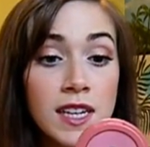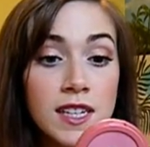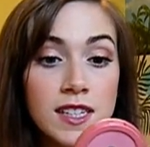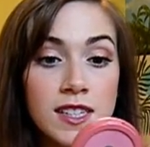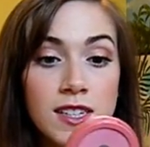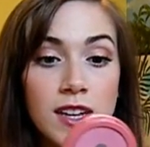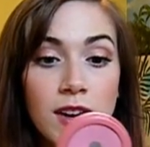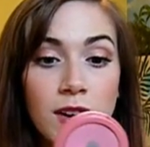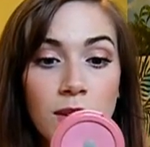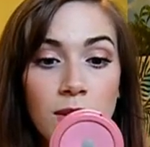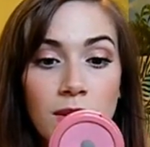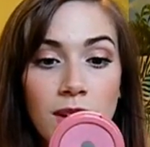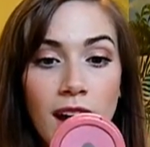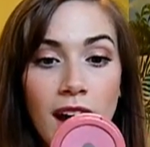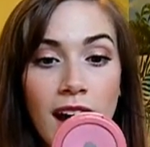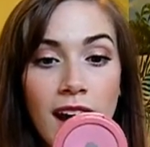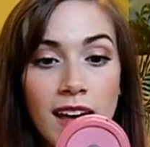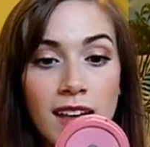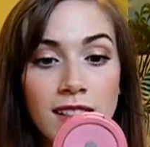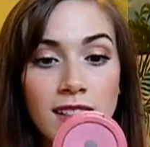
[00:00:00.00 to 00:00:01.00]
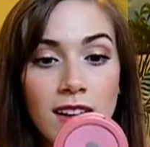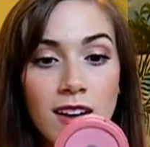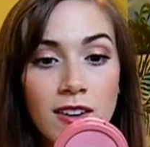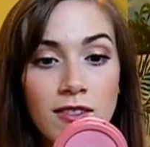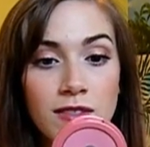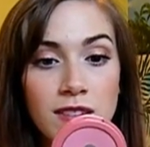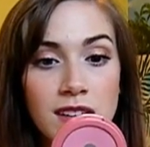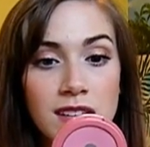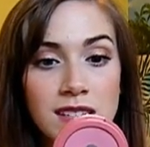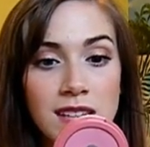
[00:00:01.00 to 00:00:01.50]
So I
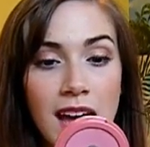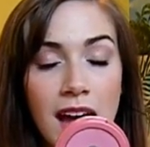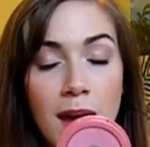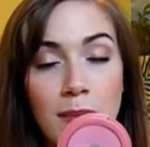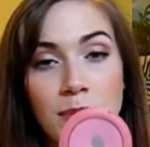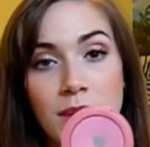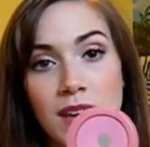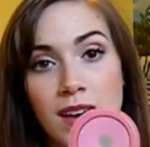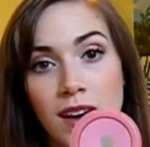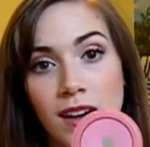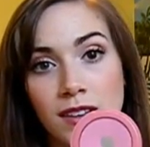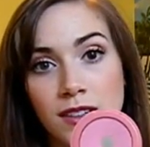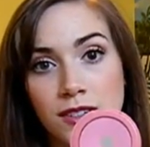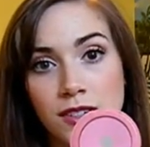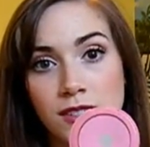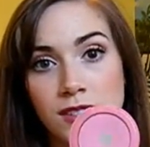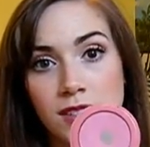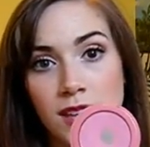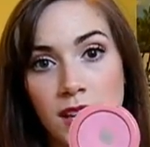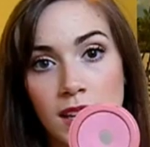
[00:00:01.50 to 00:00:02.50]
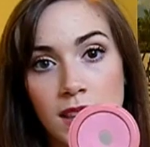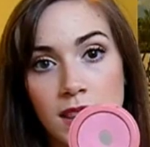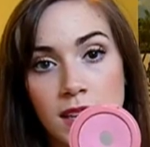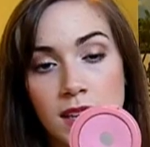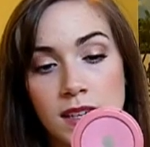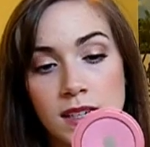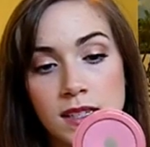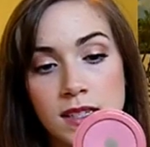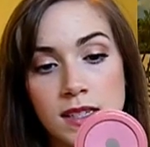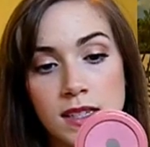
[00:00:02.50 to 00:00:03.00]
love these happy colors like
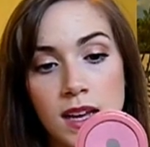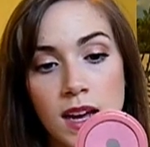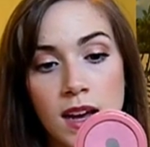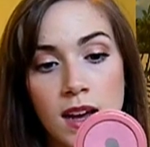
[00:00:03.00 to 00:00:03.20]
this.